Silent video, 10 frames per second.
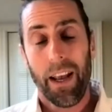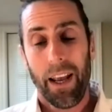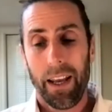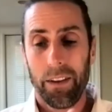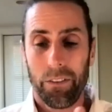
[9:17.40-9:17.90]

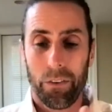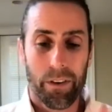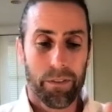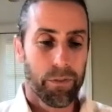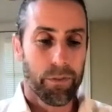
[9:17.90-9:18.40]
and sort
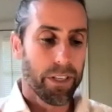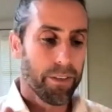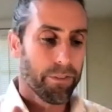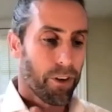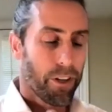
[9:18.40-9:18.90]
of
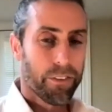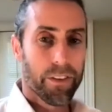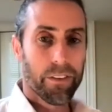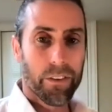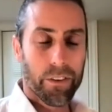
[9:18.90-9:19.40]
default
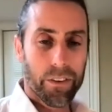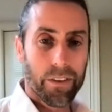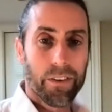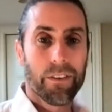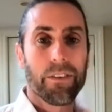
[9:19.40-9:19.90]

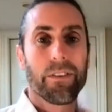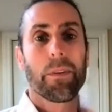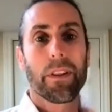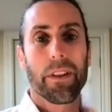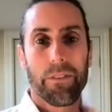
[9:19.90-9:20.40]
into
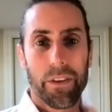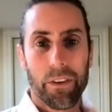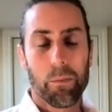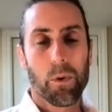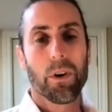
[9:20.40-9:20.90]
something that
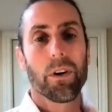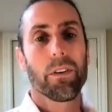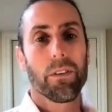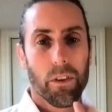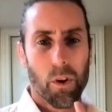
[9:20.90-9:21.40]
feels
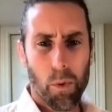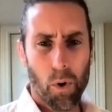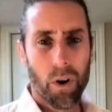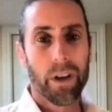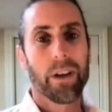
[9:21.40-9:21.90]
more
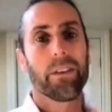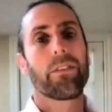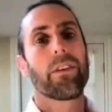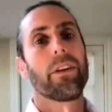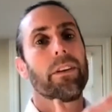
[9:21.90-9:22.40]

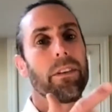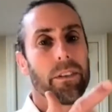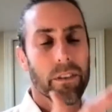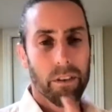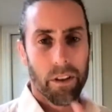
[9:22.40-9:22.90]
laborious and
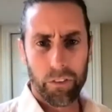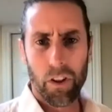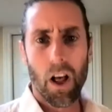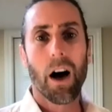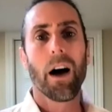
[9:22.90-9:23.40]

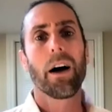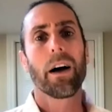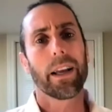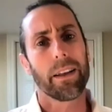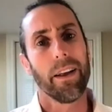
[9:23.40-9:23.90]

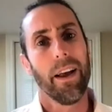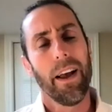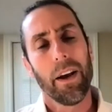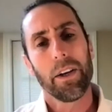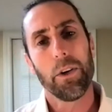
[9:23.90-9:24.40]
fog. And
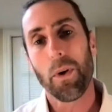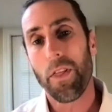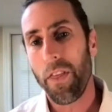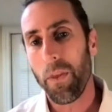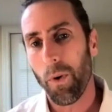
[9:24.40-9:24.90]

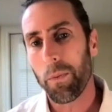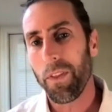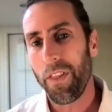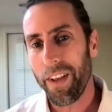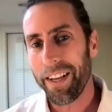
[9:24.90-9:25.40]
one
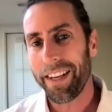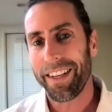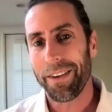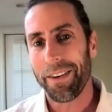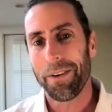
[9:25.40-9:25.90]
would think
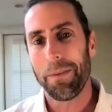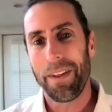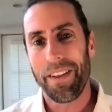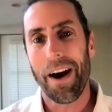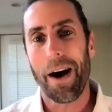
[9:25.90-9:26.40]
it would
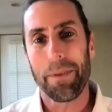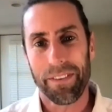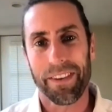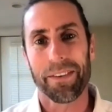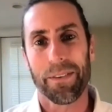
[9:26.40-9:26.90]
be the
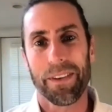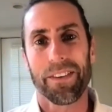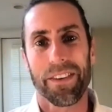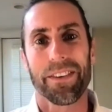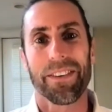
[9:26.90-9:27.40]
opposite,
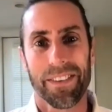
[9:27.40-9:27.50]
wouldn't you?